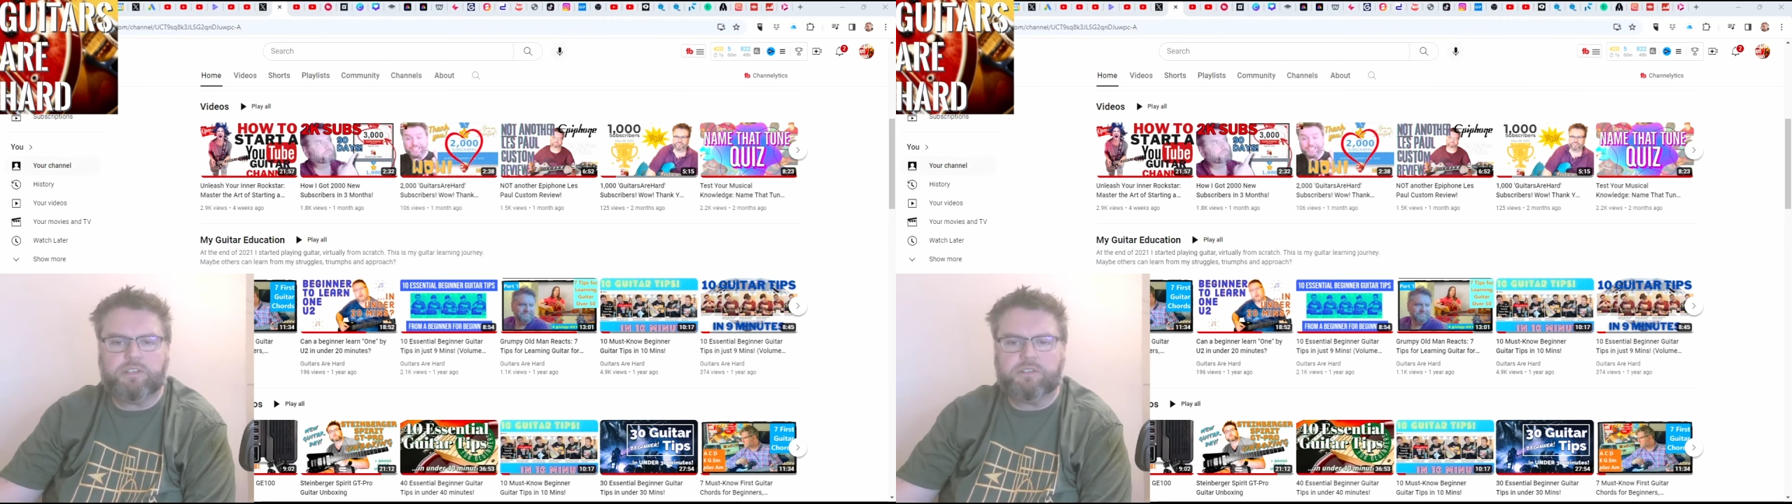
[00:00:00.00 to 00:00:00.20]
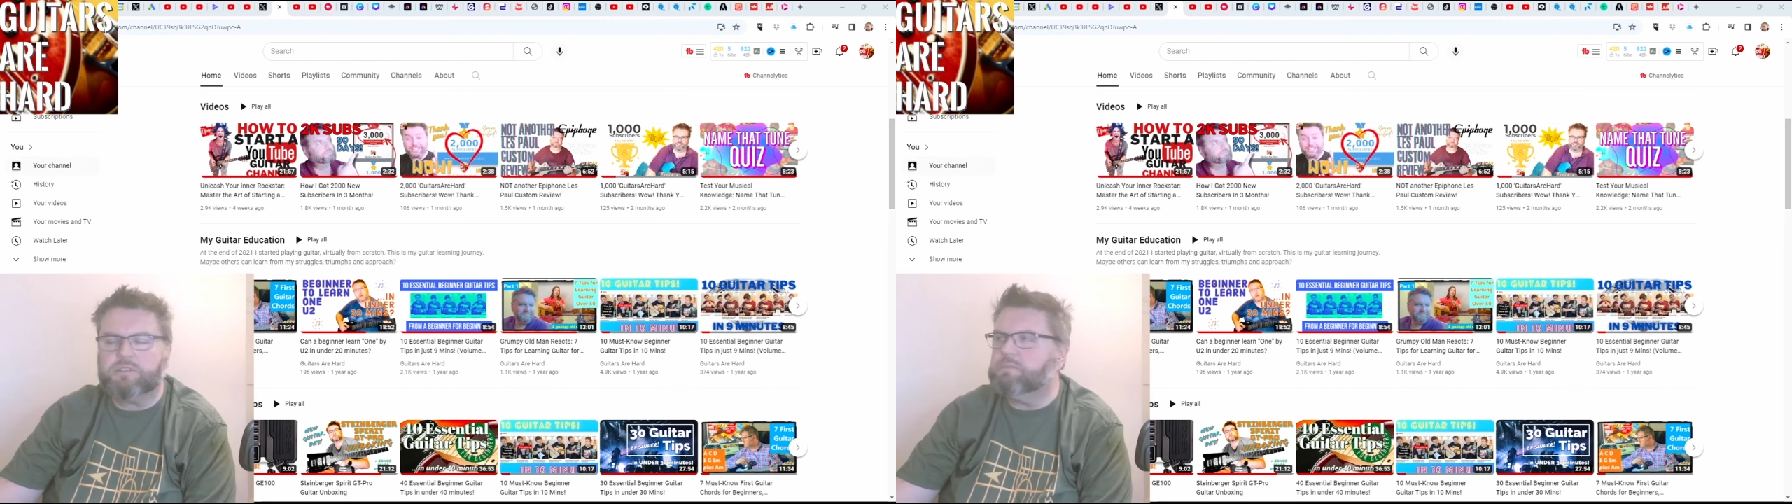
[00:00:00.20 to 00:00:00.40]

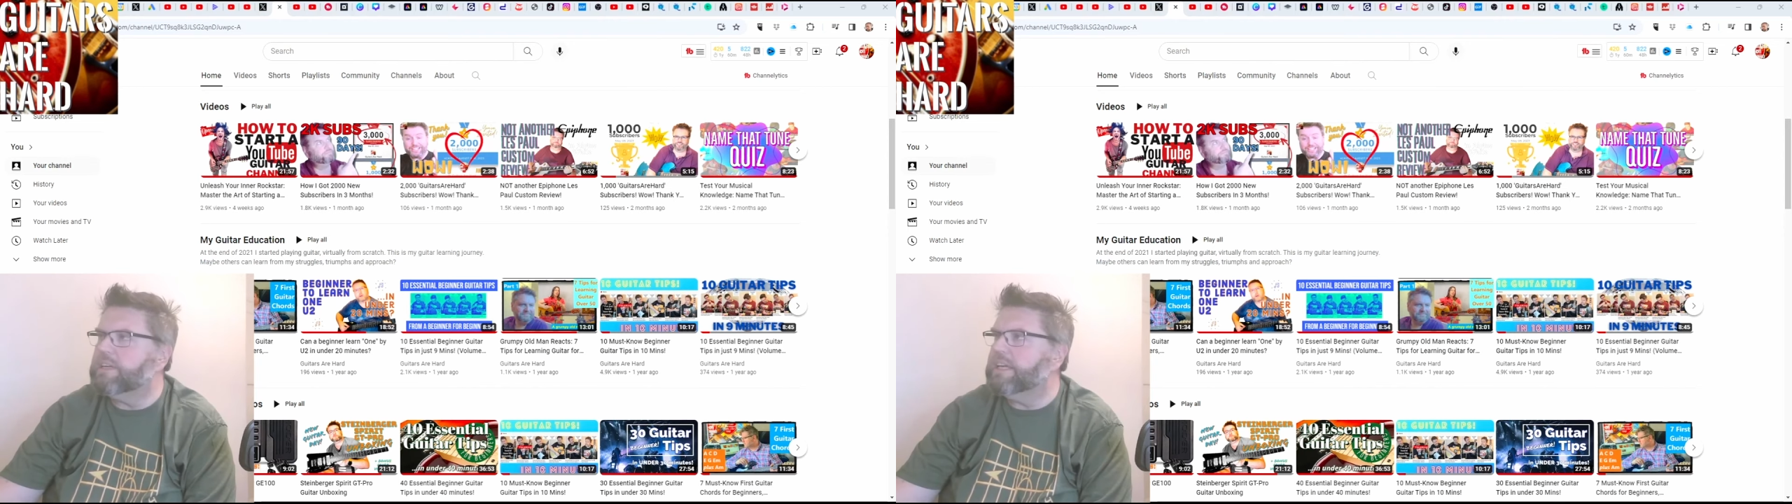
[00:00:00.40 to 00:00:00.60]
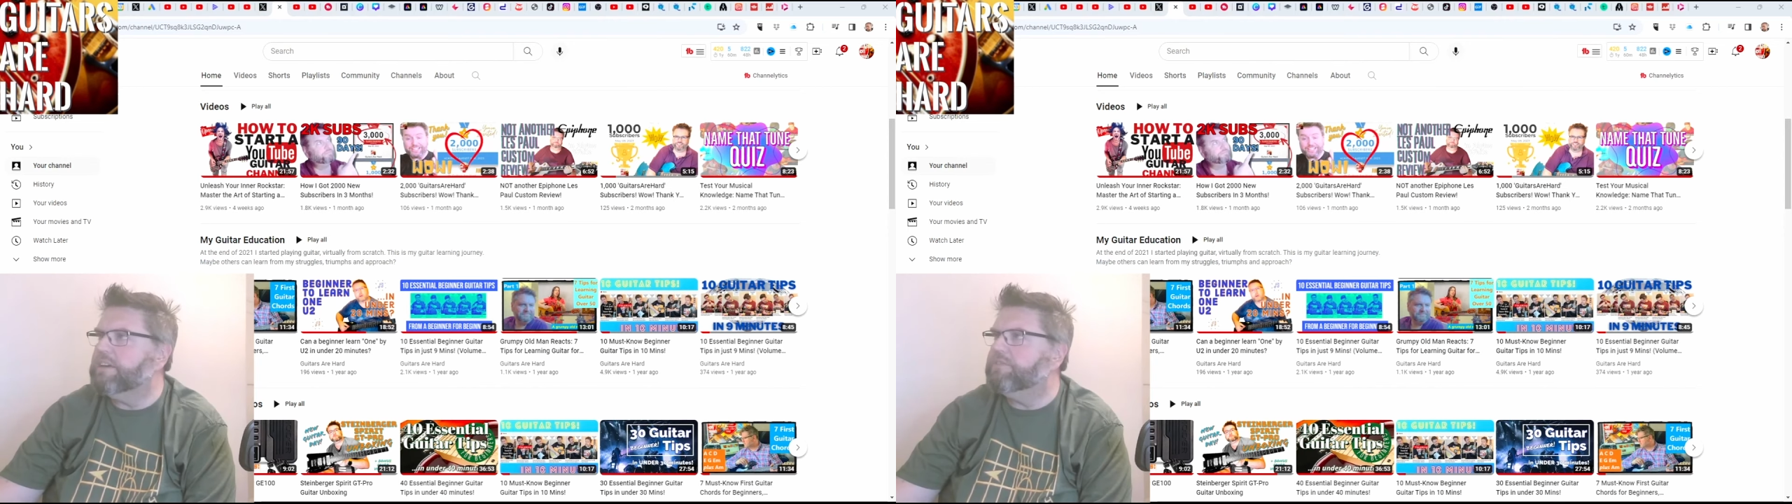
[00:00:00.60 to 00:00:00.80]
done some
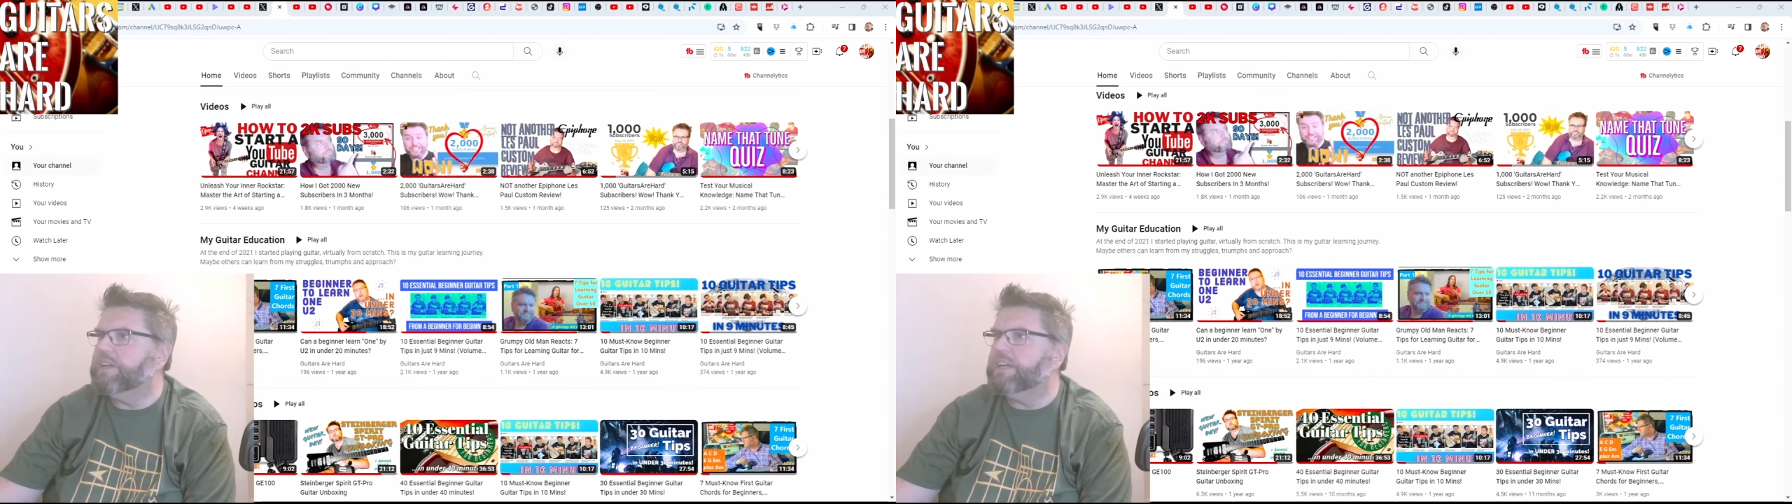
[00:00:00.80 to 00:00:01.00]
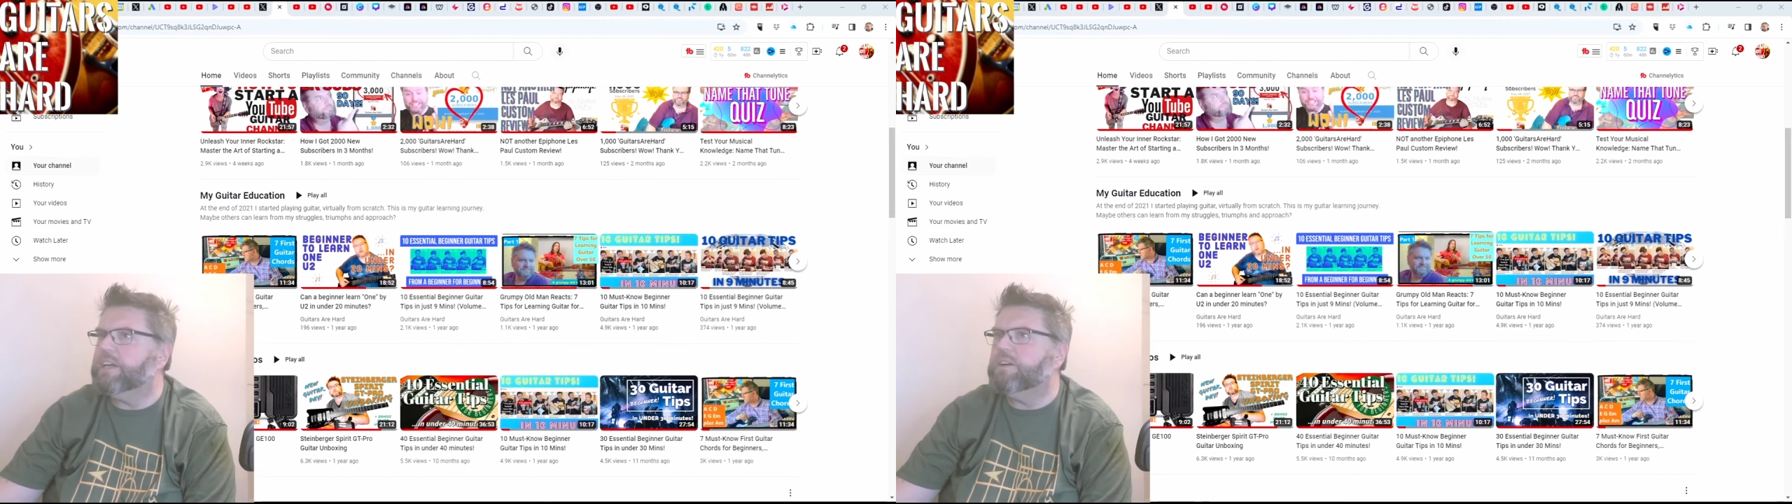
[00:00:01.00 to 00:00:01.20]
gear
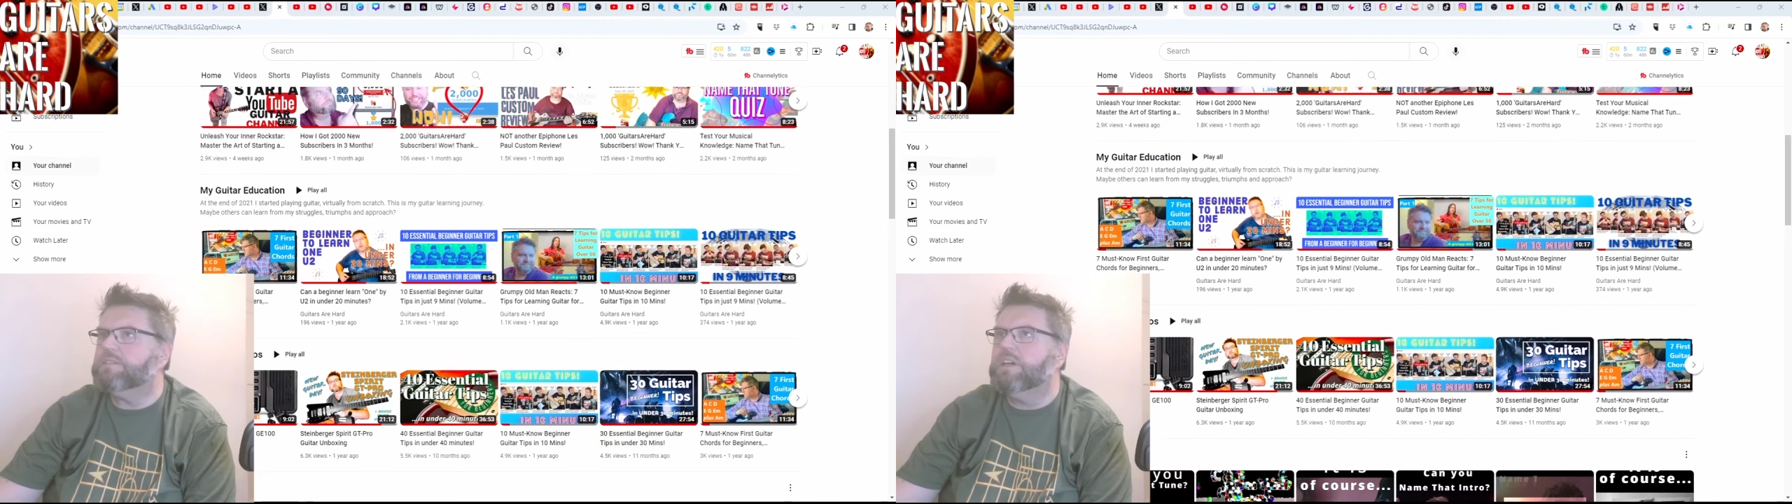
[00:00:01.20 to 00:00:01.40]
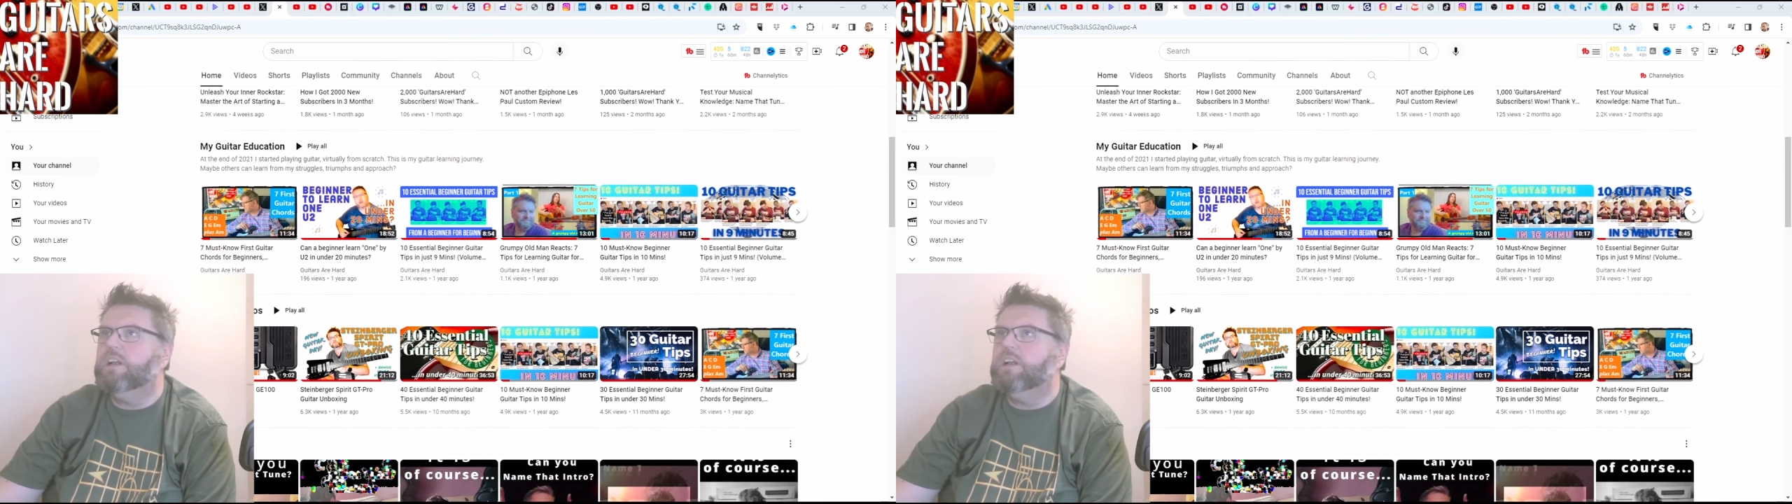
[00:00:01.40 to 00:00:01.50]
videos,